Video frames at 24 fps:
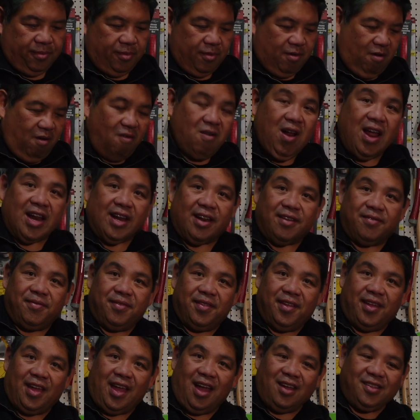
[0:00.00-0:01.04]
All right,
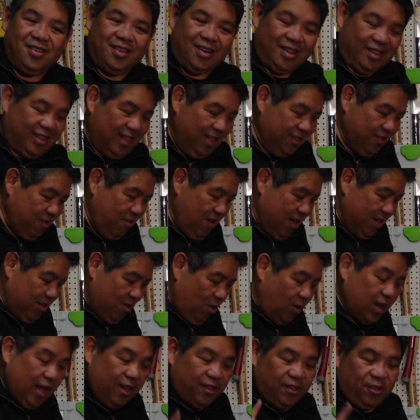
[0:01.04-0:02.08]
excellent, that's great.
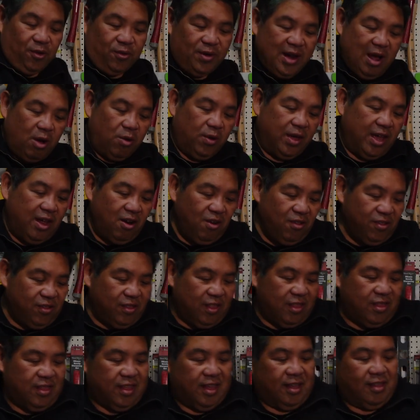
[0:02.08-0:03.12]
Okay, so now here's the
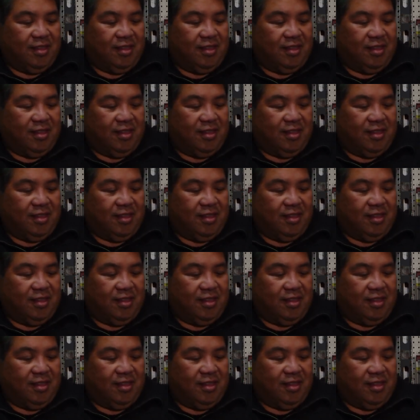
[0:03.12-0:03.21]
thing.